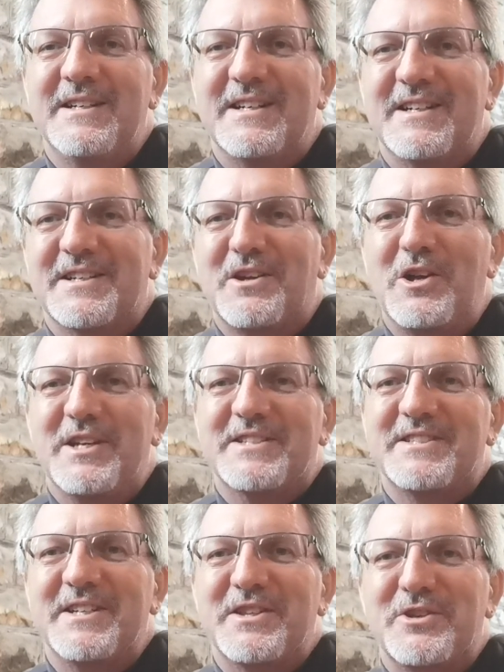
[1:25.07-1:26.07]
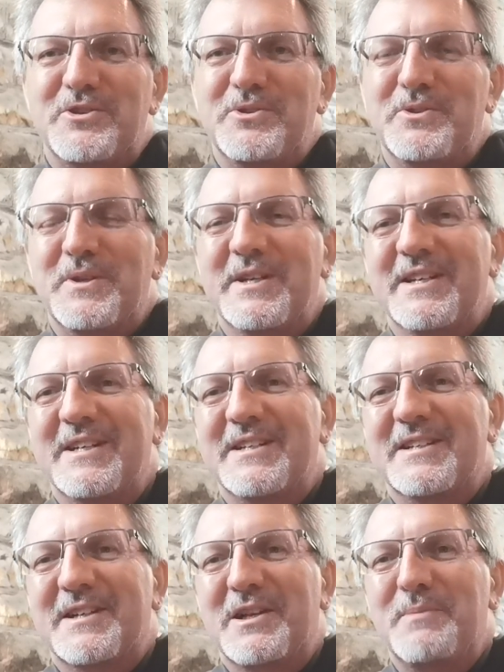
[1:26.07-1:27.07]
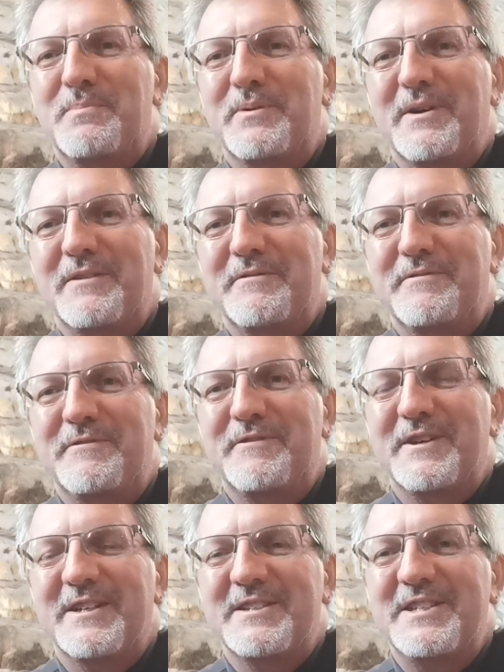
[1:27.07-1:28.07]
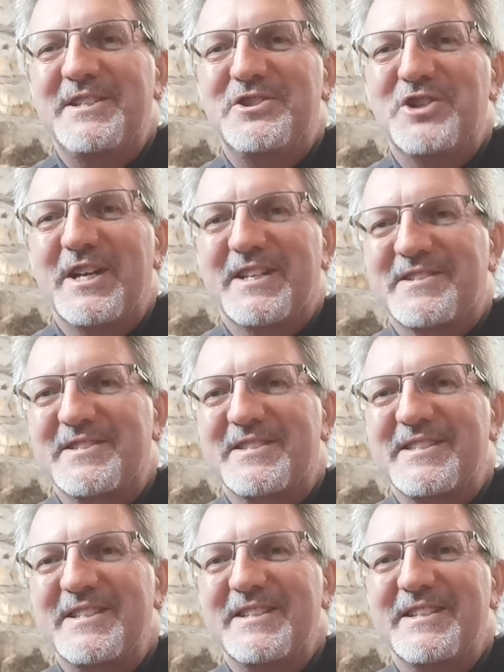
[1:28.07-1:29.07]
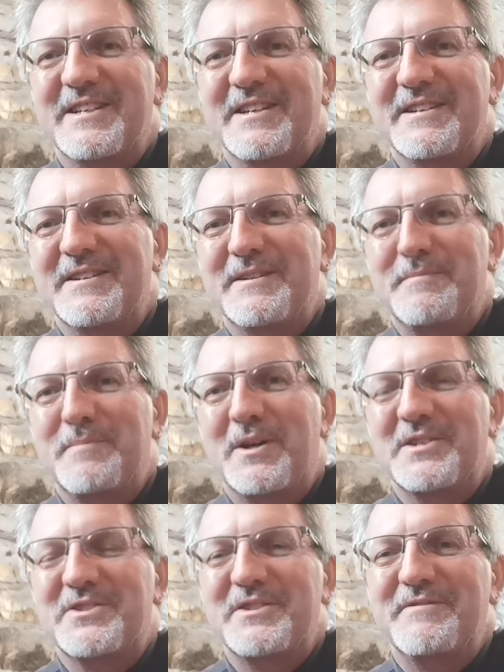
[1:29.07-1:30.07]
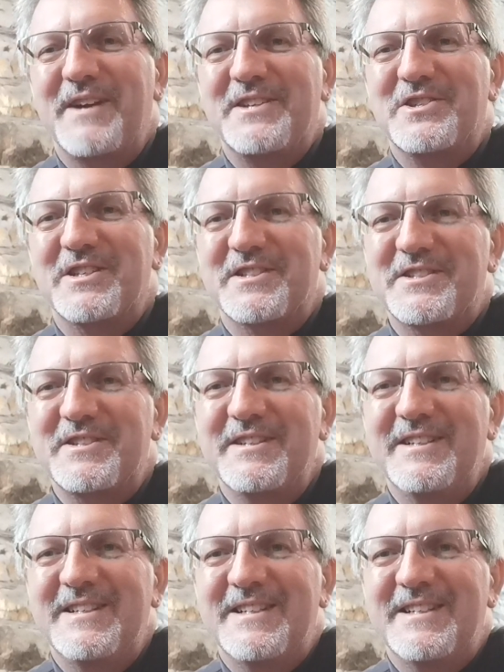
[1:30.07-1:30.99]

A colleague sent through a clip of T.D. Jakes, the pastor evangelist.